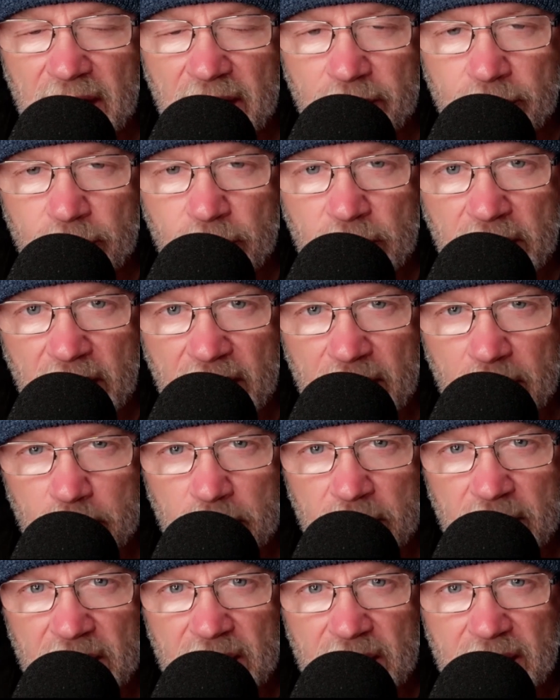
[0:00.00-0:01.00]
Every
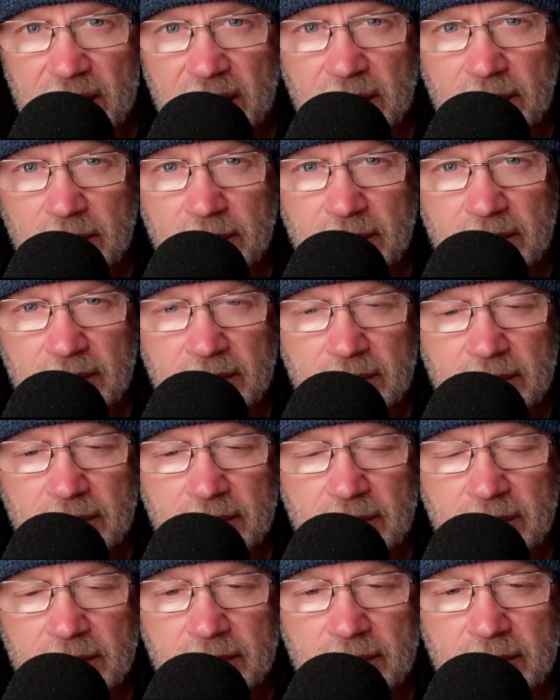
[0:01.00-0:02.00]
out-breath,
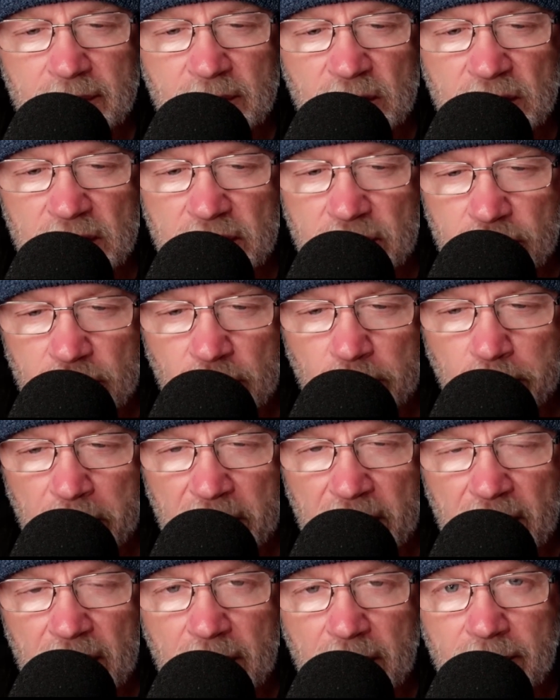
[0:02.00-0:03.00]
just
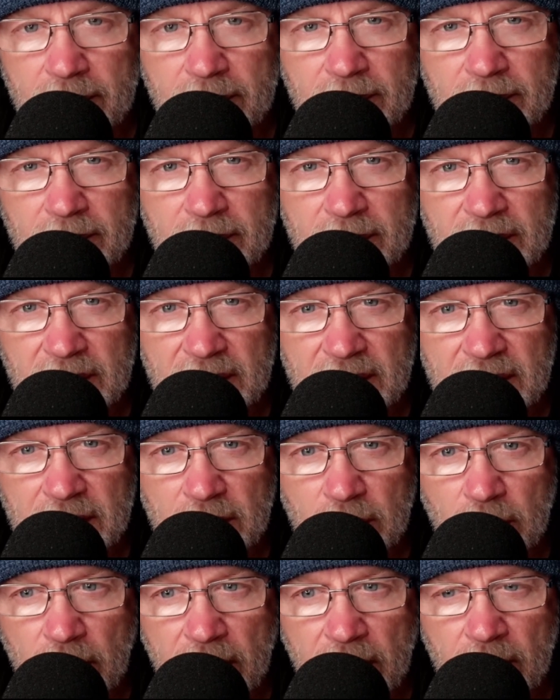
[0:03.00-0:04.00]
repeat them
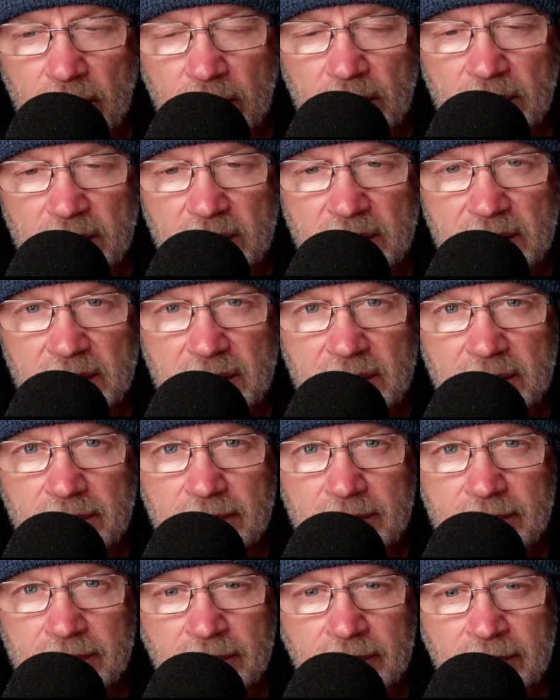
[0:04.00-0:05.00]
in your thoughts
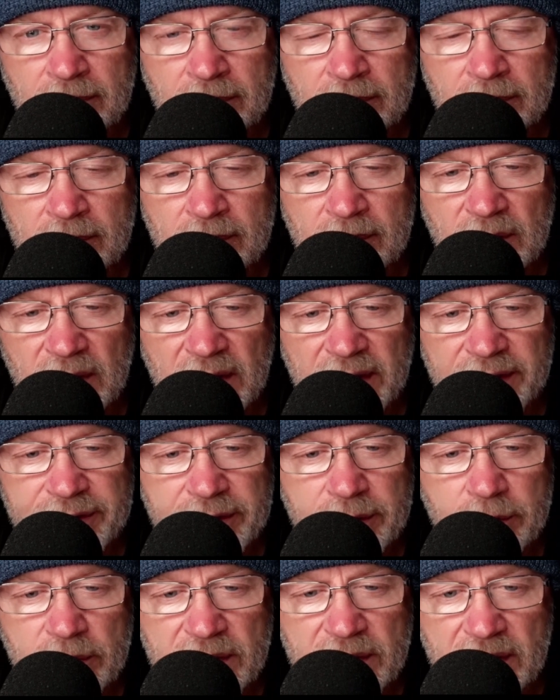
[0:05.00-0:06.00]

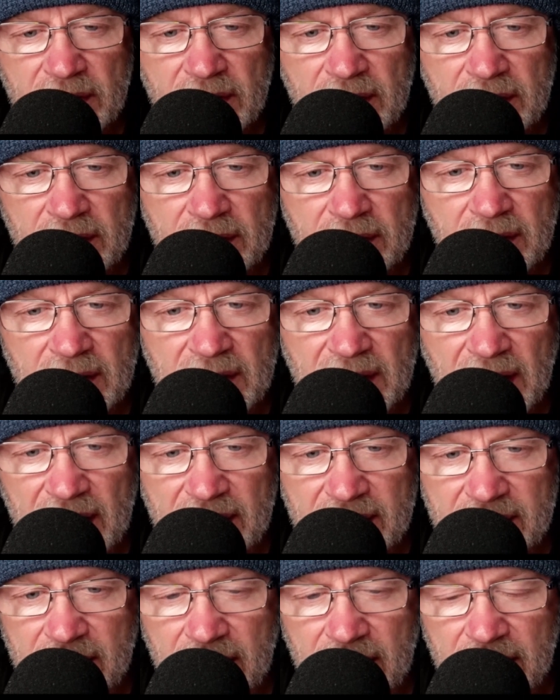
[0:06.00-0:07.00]
as you start the
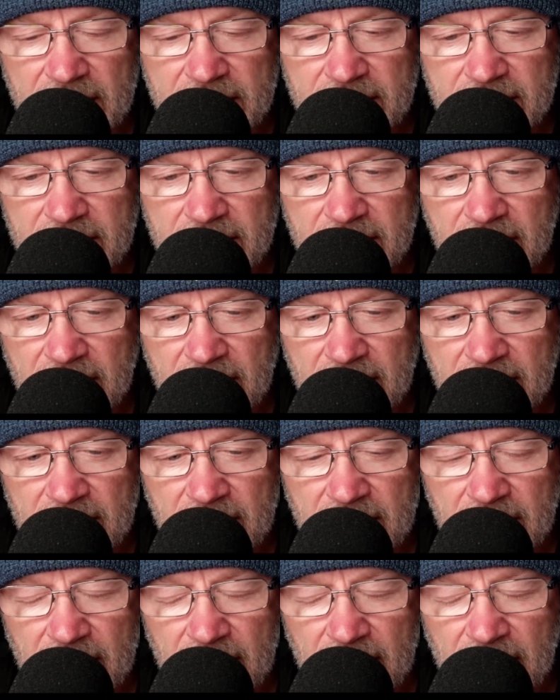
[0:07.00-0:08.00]
exhalation.
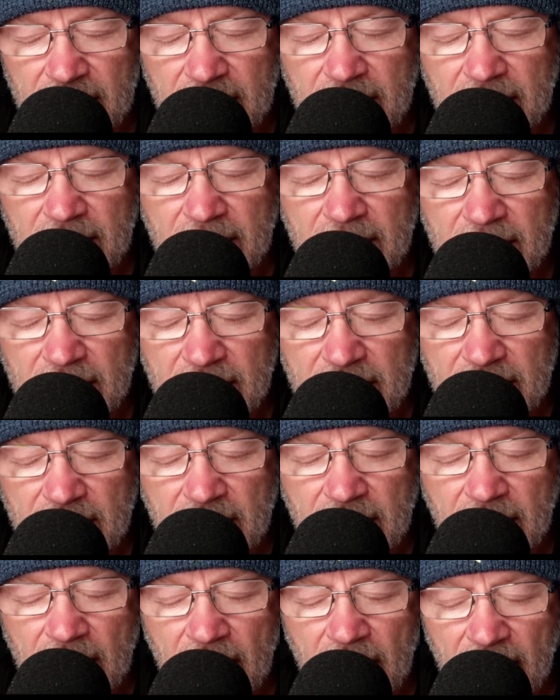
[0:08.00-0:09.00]

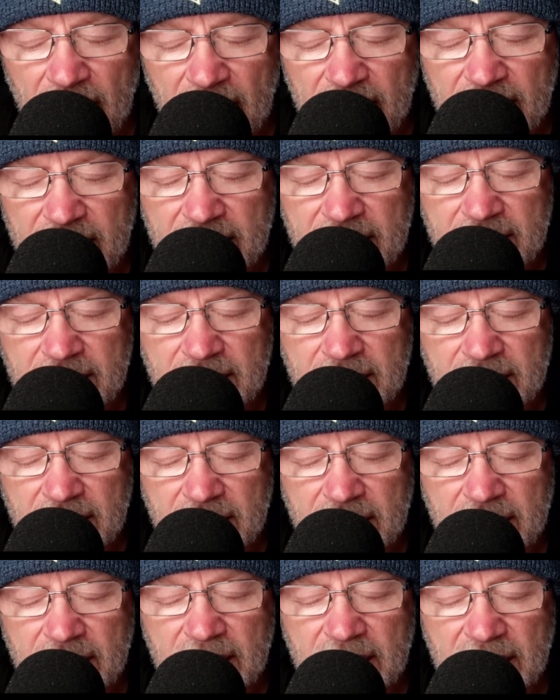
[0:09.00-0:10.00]
I
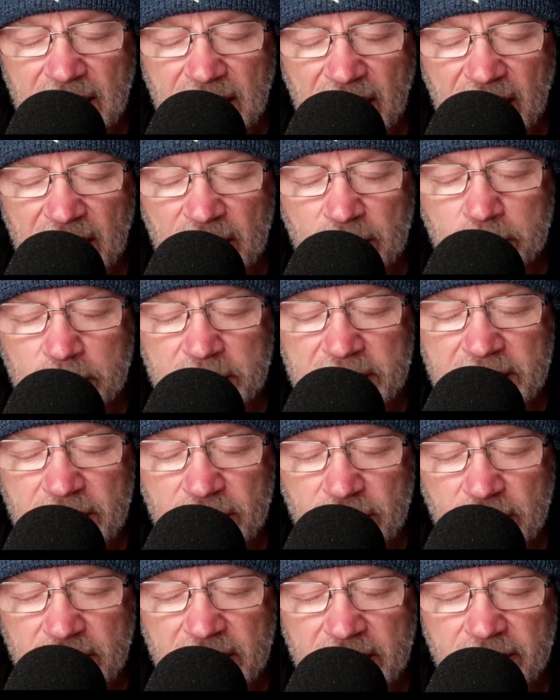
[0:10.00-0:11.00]
can be
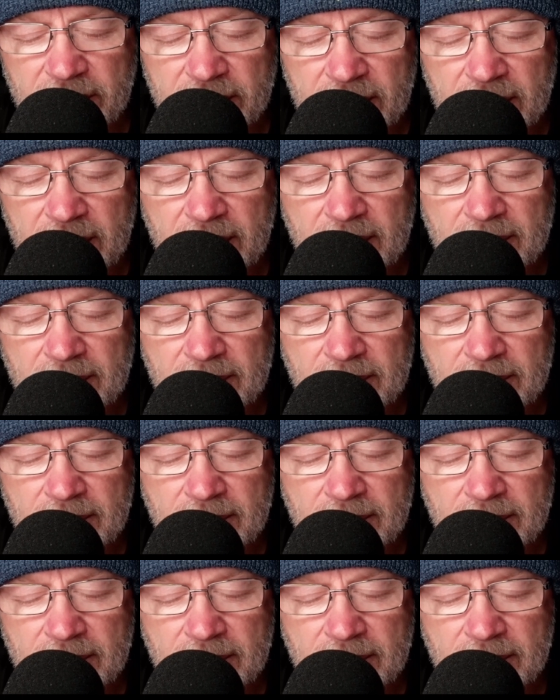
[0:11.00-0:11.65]
joyful.